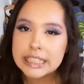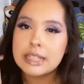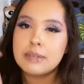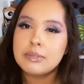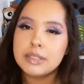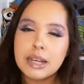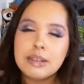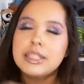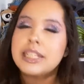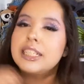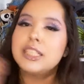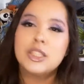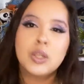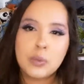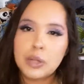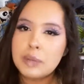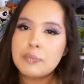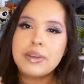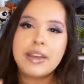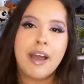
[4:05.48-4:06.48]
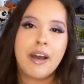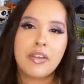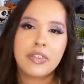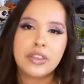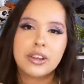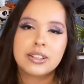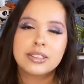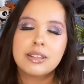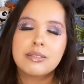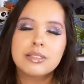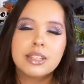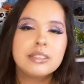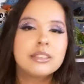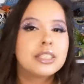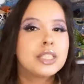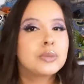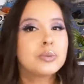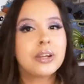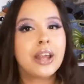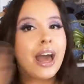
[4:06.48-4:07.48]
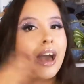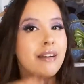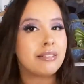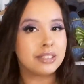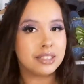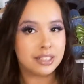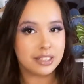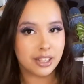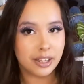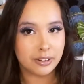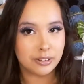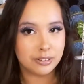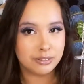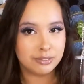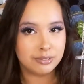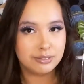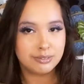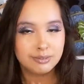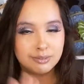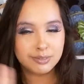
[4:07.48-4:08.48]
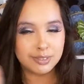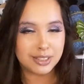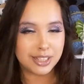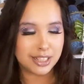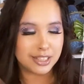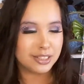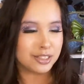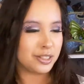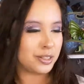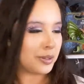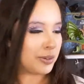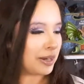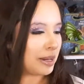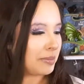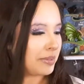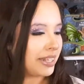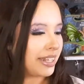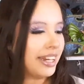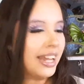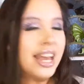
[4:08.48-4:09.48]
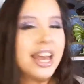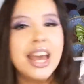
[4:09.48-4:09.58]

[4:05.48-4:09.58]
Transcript: I just don't want to be out there. Sometimes I just want to have subtle, you know what I mean?